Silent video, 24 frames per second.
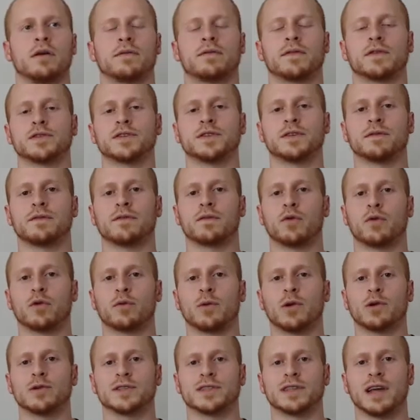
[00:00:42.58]
First and
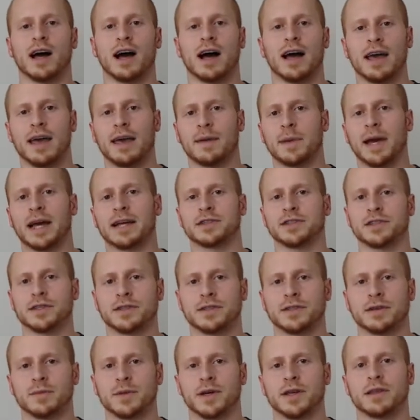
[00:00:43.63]
foremost, I am
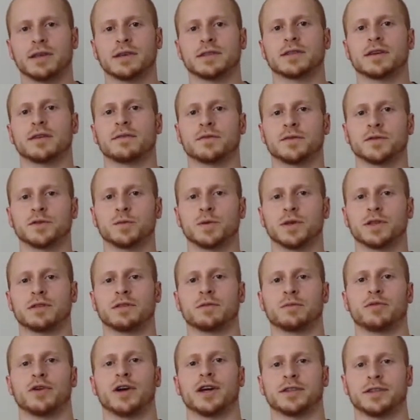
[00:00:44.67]
actually somebody that suffers with
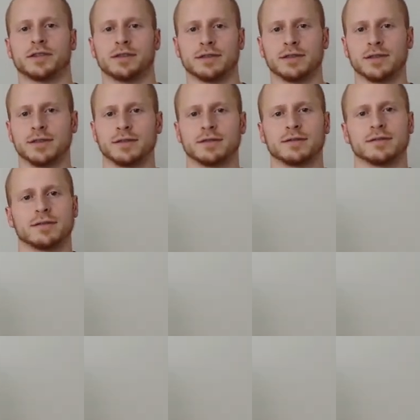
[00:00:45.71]
depression.